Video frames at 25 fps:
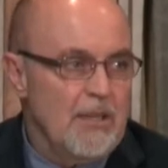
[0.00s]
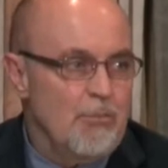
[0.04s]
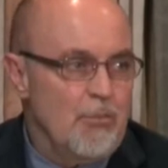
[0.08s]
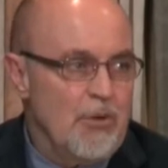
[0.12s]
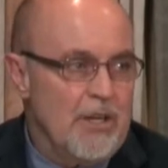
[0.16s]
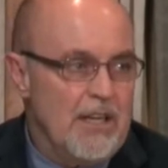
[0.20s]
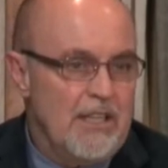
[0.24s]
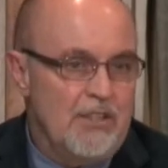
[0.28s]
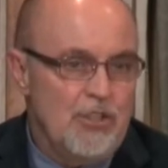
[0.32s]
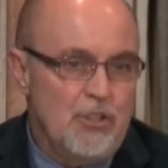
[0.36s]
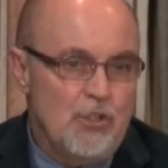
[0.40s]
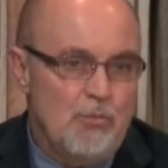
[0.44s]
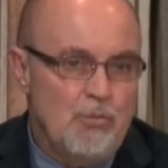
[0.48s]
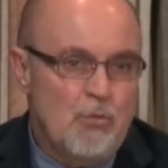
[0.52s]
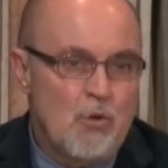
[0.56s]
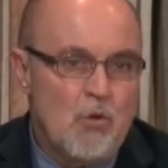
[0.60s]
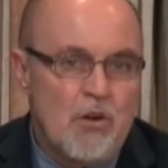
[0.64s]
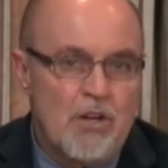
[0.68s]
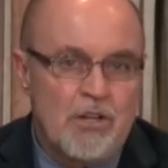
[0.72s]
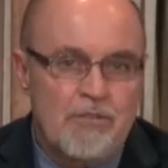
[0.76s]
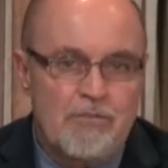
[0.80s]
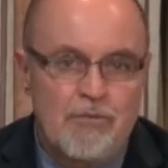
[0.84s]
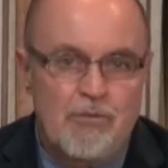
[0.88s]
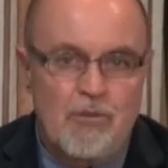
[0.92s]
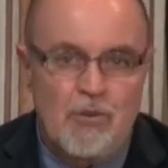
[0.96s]
a brand-new
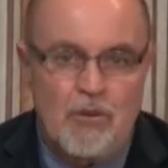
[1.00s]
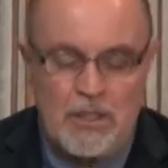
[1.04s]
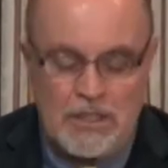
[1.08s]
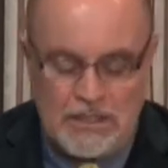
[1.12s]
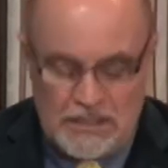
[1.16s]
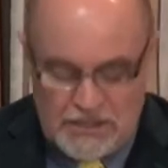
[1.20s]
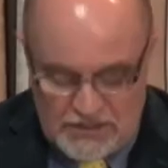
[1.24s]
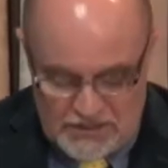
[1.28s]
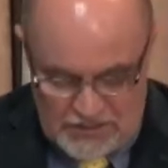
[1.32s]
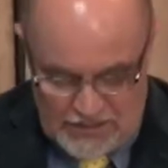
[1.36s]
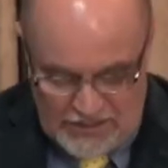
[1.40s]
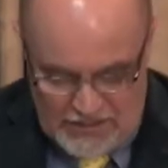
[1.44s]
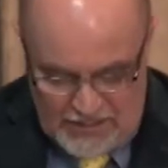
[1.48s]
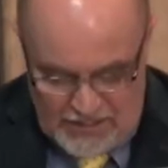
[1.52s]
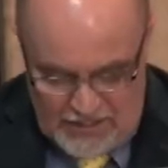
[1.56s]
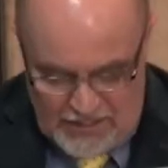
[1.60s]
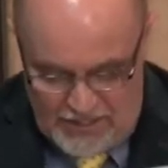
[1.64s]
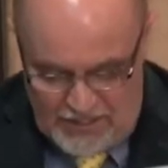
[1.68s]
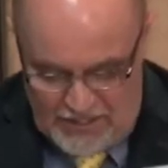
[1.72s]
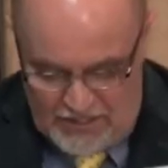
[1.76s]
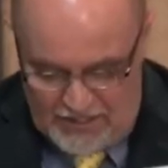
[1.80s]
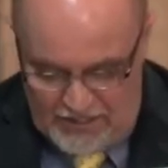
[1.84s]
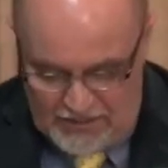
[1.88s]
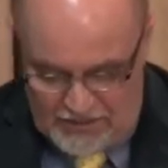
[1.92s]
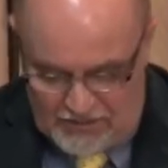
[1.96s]
board for us.
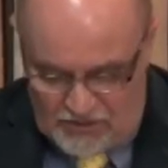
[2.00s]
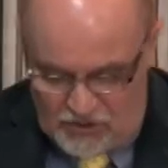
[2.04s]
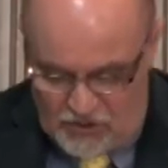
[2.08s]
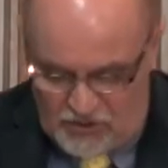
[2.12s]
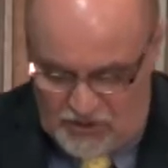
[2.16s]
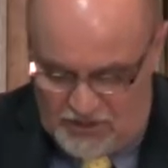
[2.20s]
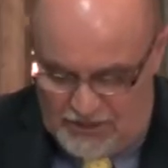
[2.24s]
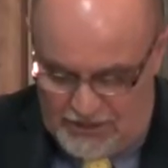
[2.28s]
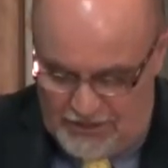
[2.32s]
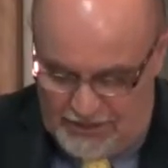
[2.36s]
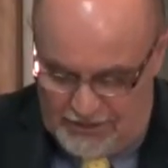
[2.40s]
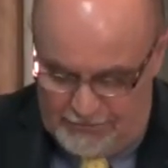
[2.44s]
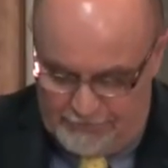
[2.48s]
It's